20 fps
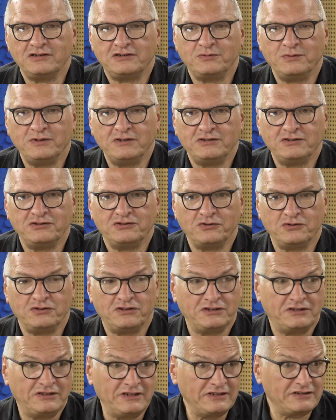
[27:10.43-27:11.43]

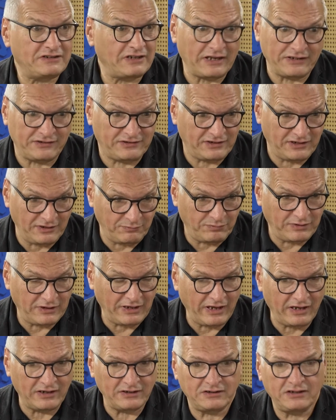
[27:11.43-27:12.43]
2036, as he
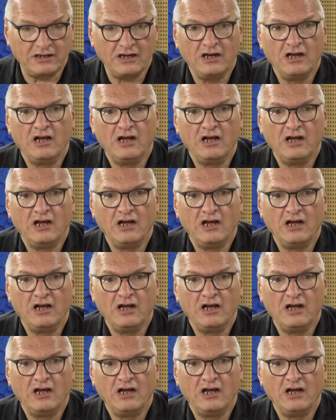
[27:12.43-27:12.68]
planned,